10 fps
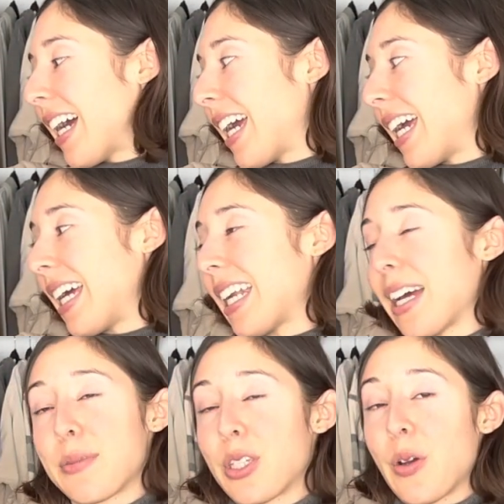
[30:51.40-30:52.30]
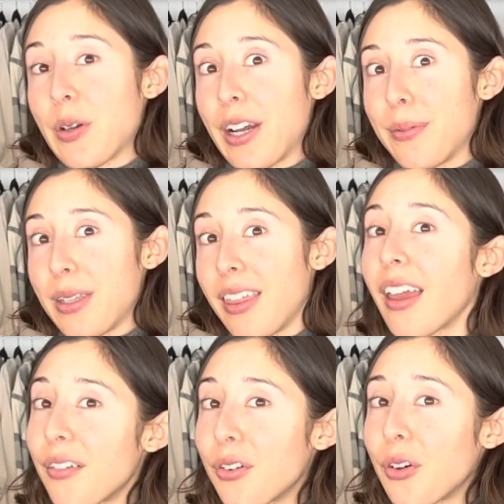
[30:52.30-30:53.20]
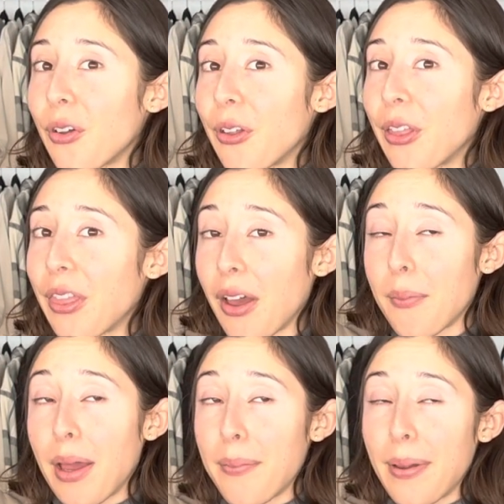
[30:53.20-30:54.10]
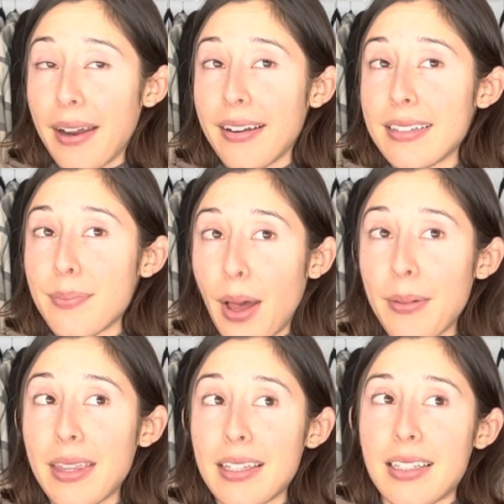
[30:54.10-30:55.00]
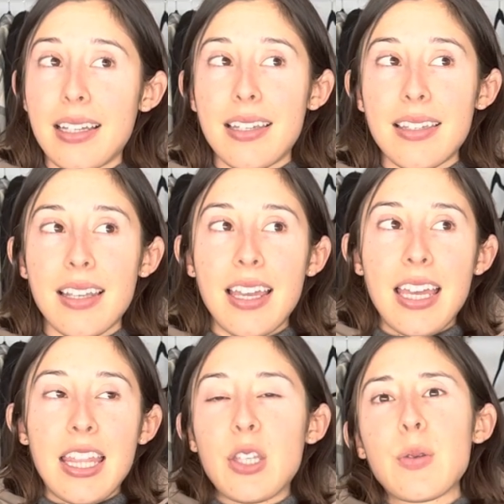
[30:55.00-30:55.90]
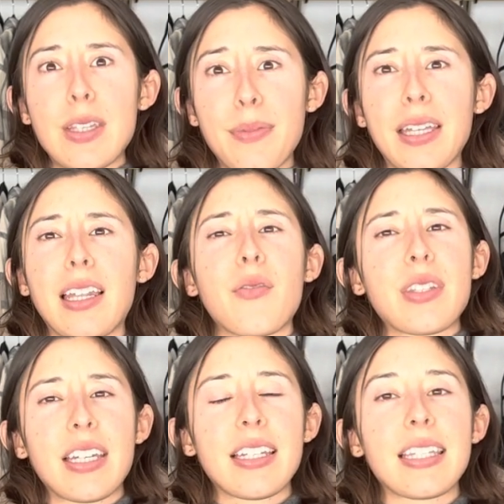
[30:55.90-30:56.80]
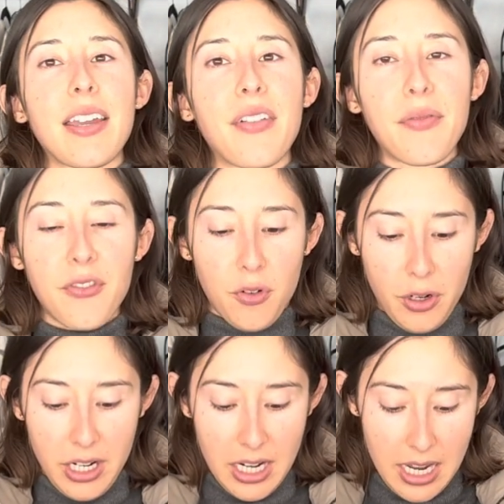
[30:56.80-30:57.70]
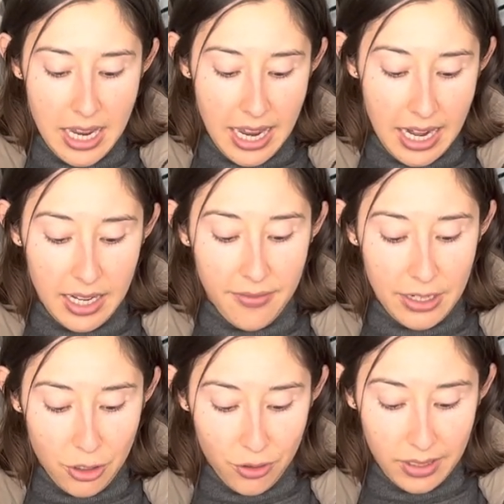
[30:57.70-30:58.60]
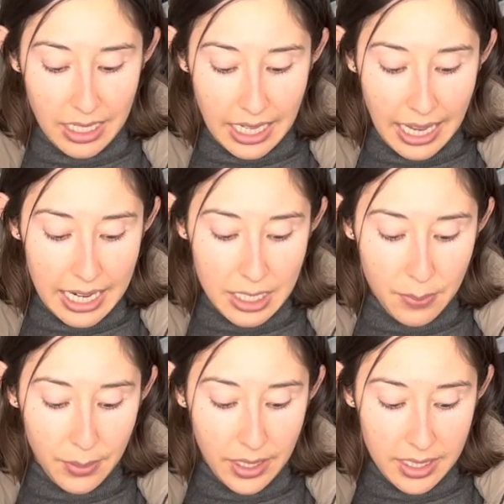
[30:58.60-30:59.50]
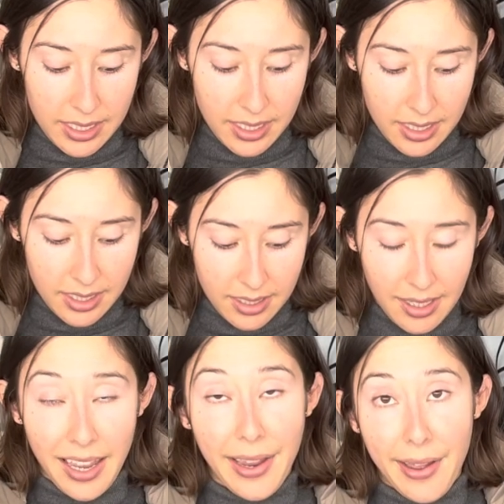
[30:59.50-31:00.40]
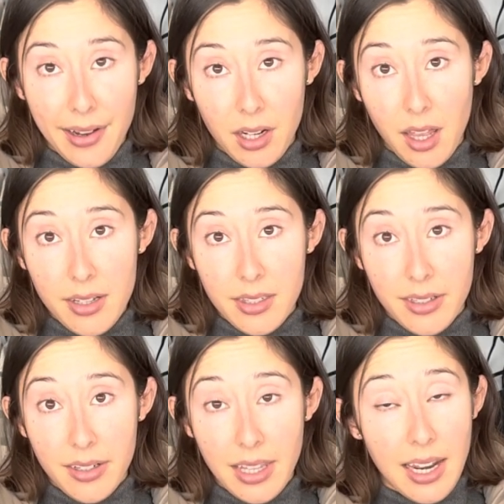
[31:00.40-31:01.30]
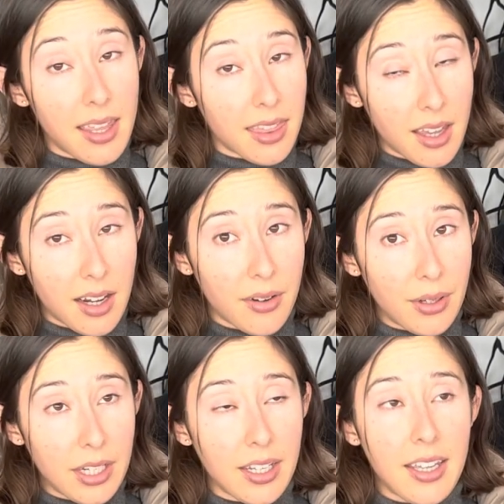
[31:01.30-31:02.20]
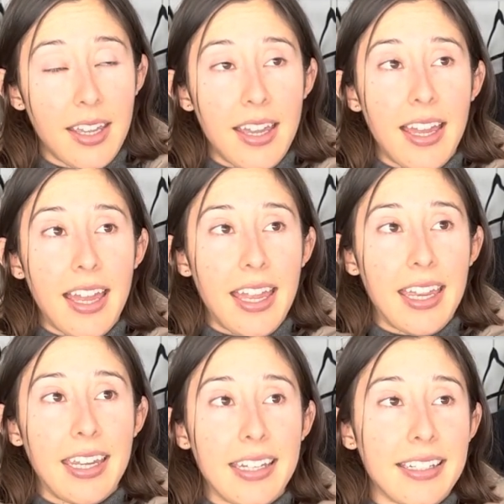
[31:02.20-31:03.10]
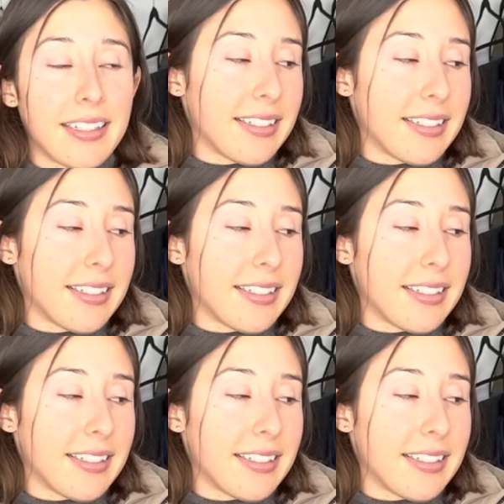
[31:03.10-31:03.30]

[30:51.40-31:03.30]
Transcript: And I'm so incredibly thankful that my parents bought me this, because this was something that I was going to save up for and eventually get, but I got it a lot sooner than I thought I would, and